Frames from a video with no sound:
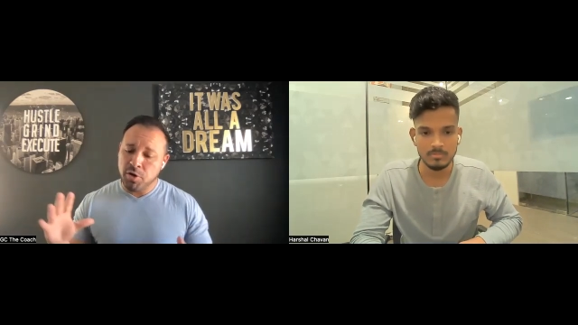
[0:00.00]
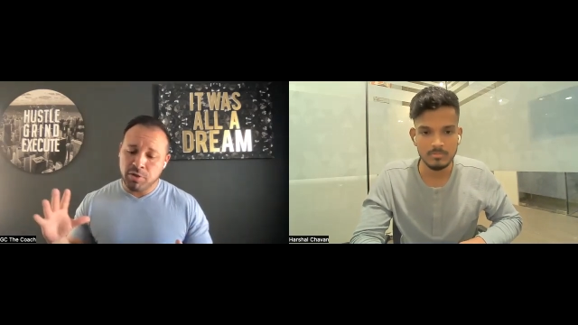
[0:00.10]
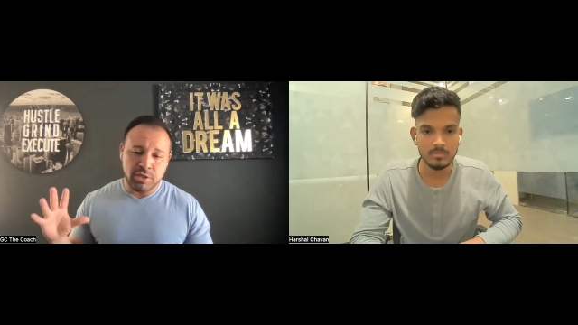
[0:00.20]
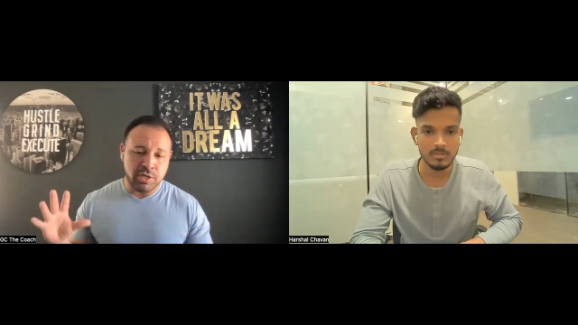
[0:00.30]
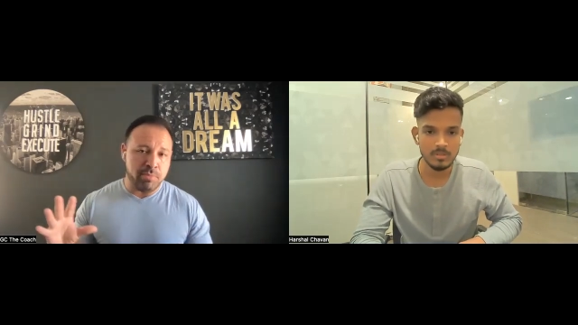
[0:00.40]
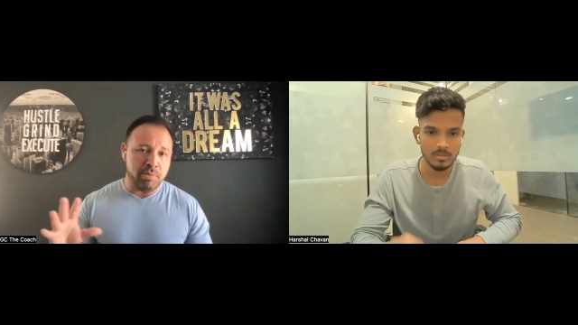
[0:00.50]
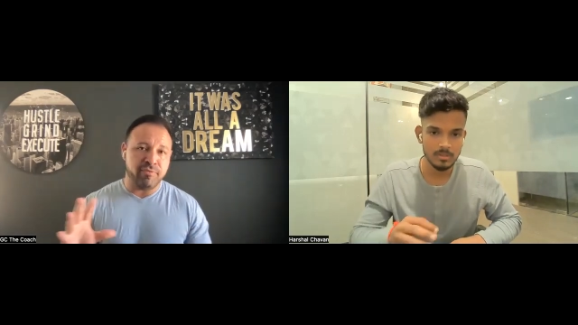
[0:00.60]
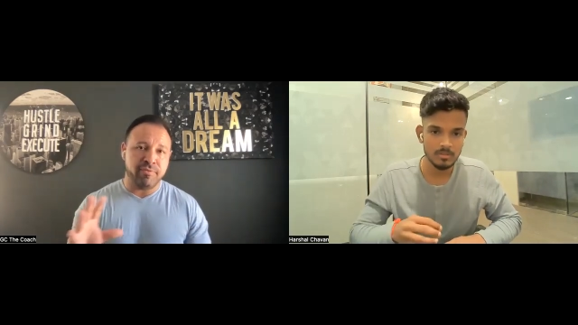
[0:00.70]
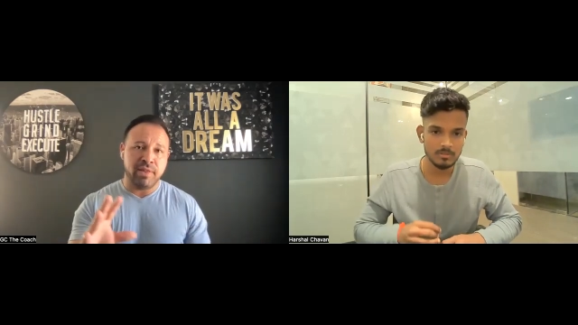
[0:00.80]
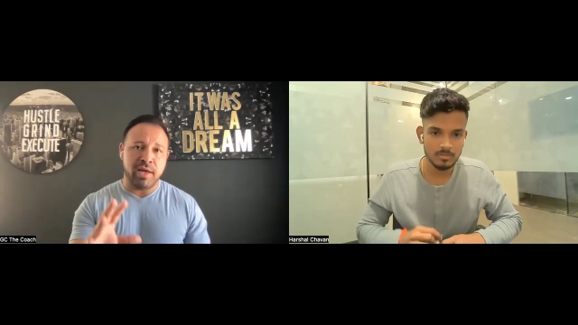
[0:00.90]
Speaker 1: And you're just going to
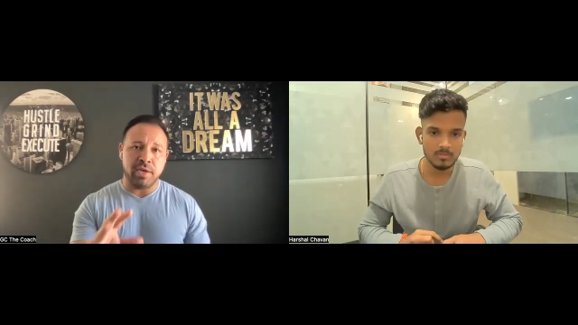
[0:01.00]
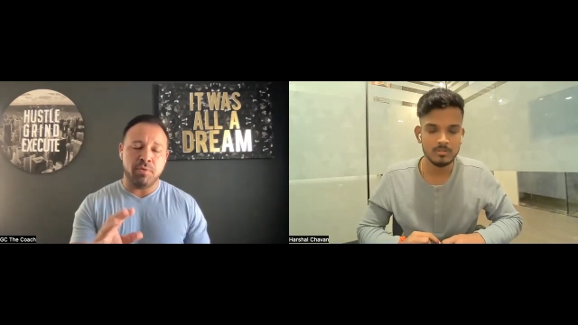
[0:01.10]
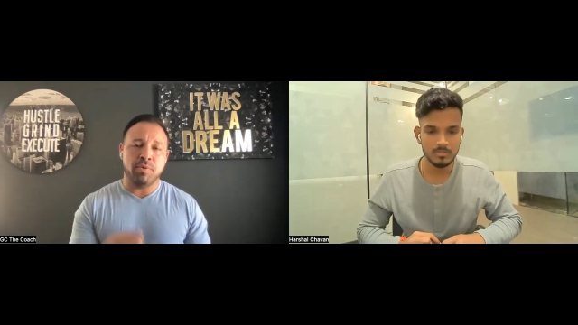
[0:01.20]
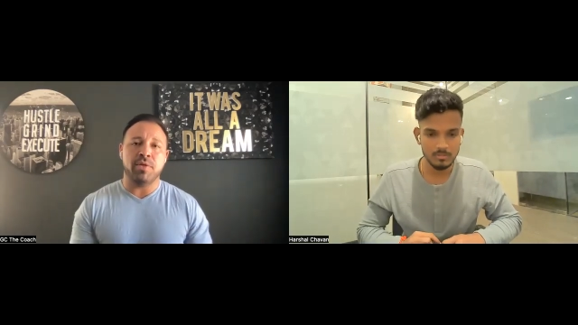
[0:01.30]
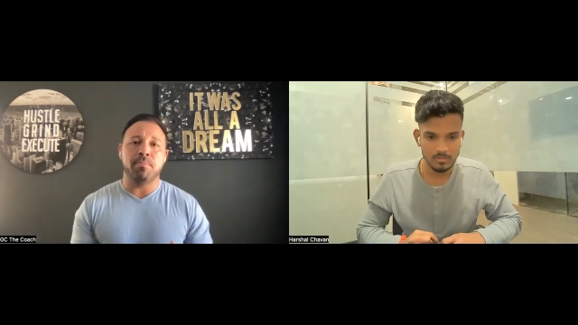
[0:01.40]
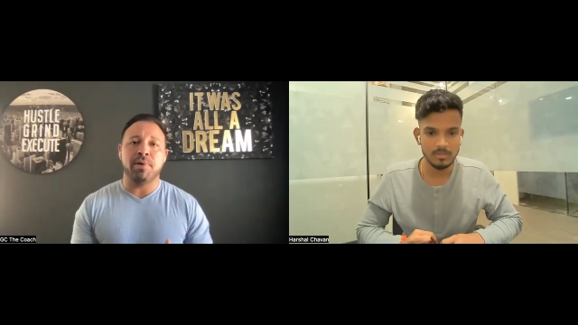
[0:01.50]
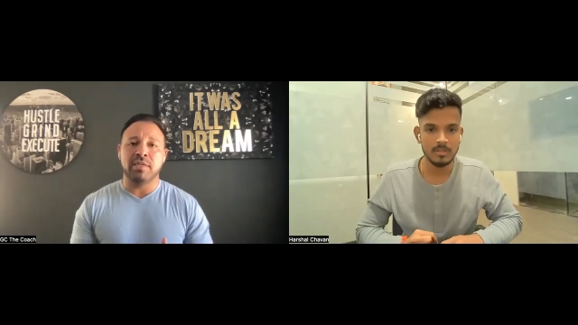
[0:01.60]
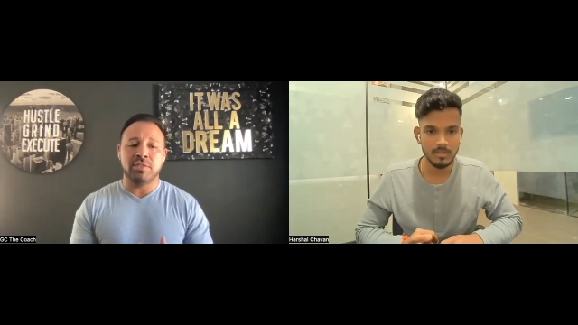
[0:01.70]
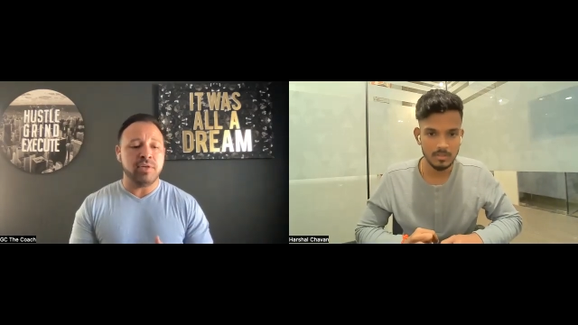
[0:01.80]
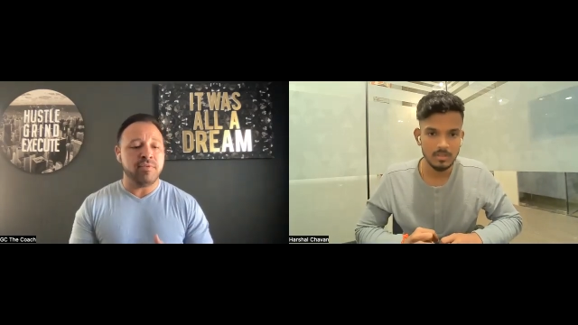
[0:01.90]
be flooded with a
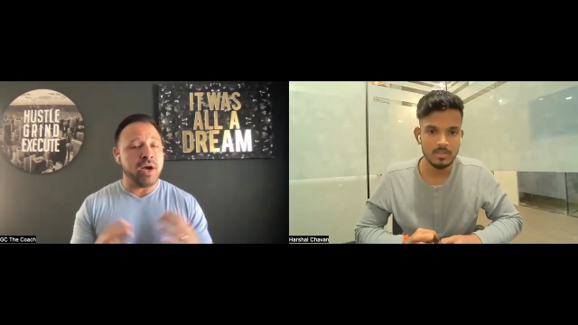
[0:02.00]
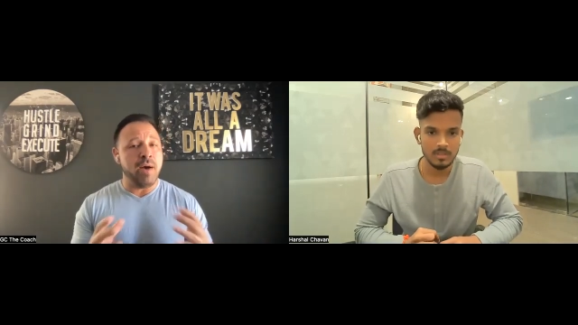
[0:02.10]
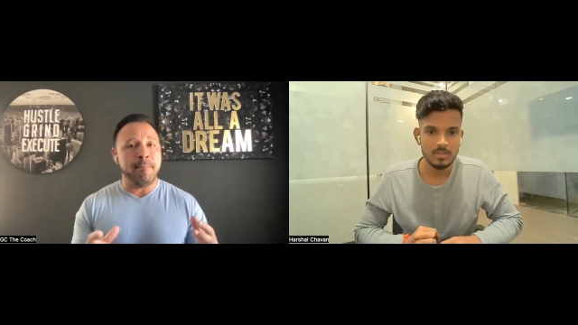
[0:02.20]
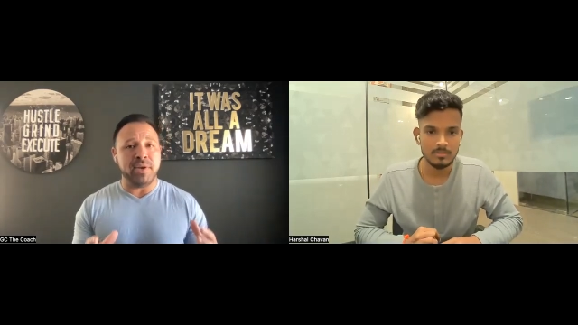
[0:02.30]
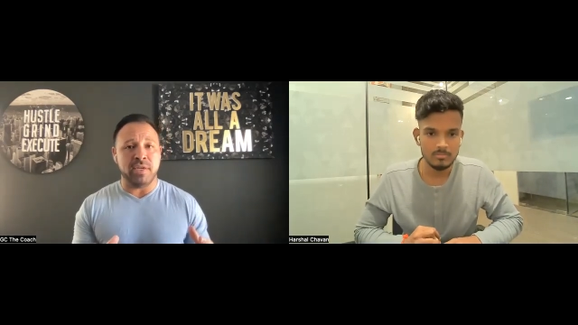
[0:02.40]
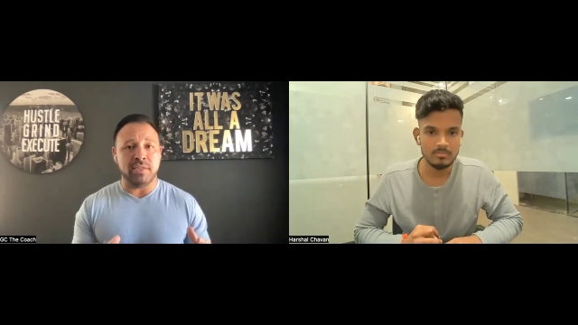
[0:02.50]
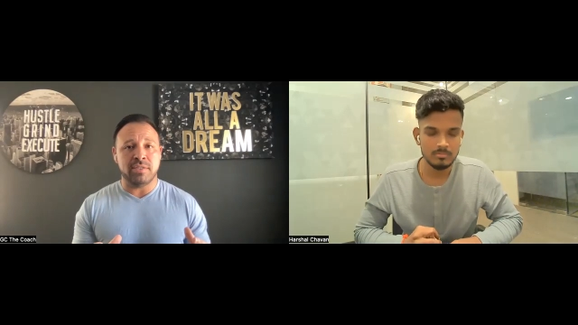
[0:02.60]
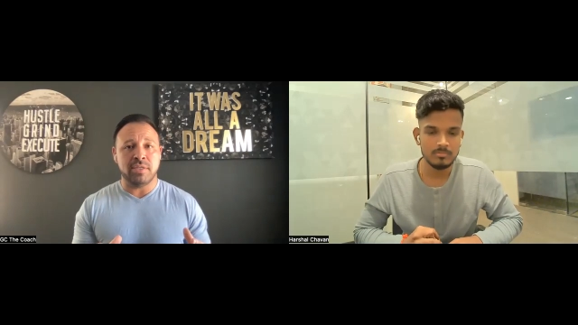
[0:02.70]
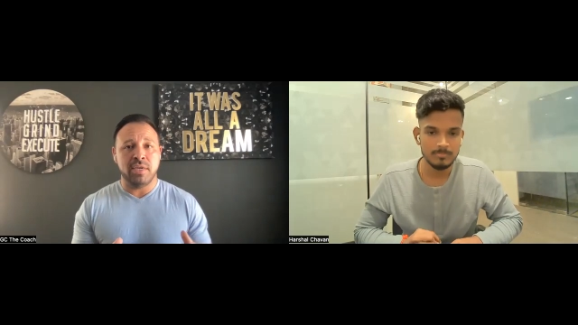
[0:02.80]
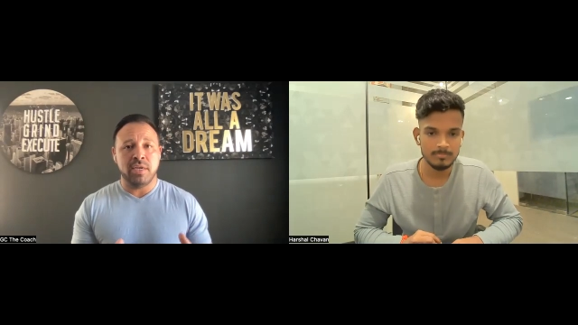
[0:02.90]
bunch of
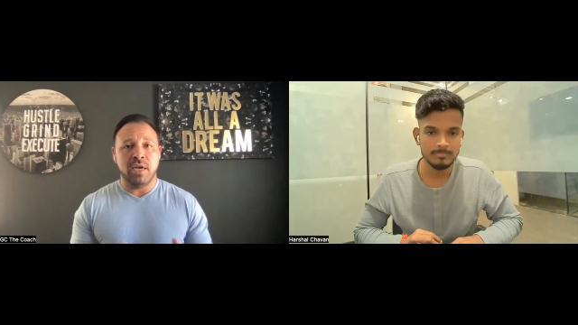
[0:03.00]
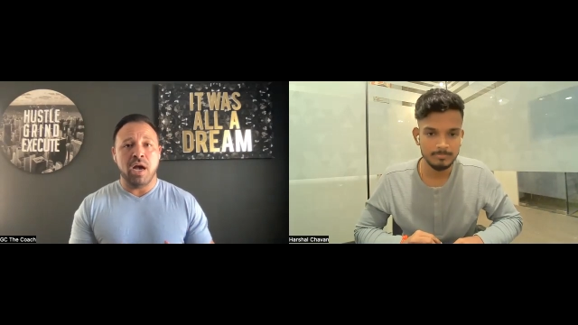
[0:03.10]
companies